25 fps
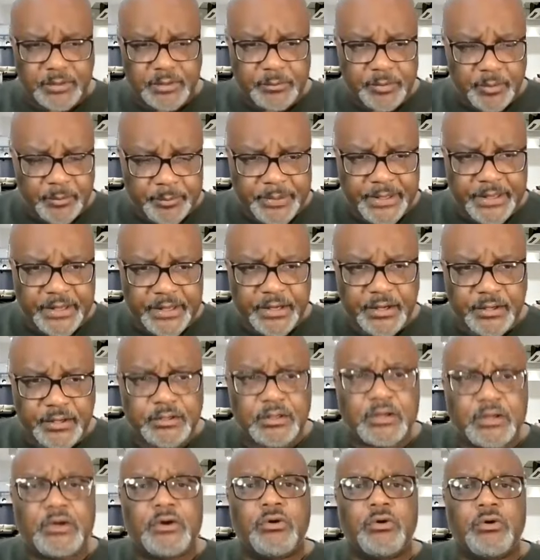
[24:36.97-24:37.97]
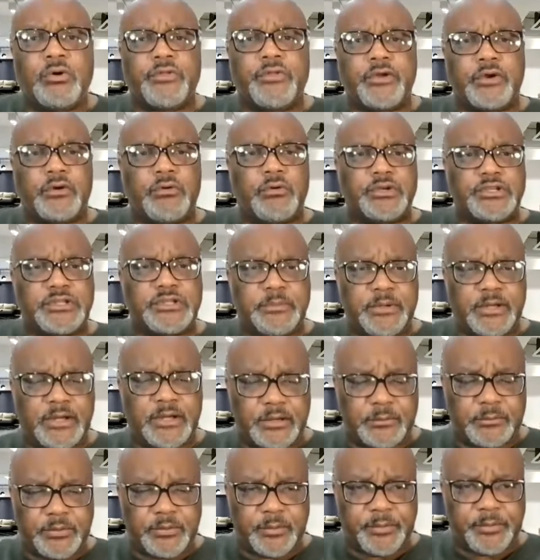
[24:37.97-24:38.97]
prepared or they're going to be
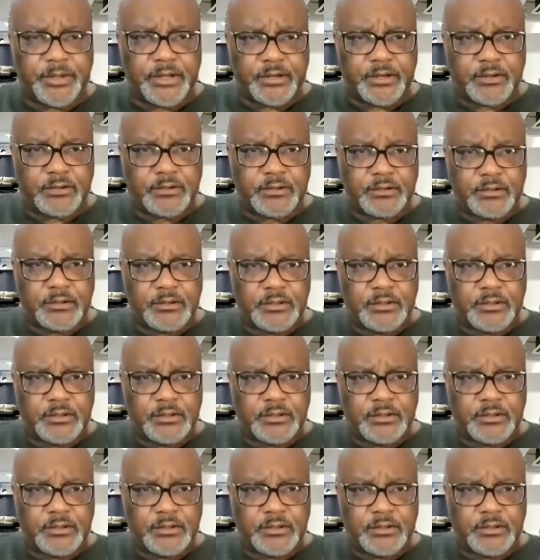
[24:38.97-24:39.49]
unprepared.